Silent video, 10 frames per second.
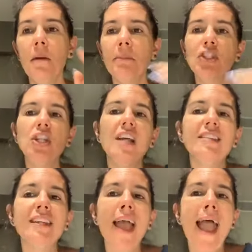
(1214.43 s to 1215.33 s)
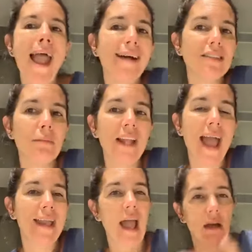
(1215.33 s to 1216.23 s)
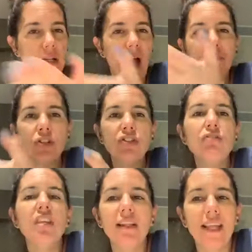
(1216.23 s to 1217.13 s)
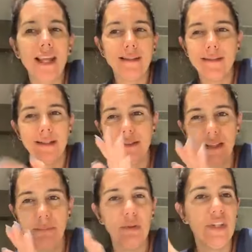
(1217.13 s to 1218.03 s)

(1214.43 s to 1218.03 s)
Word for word: But she doesn't ask me to hang out. Now, I'm just using Leanne as an example.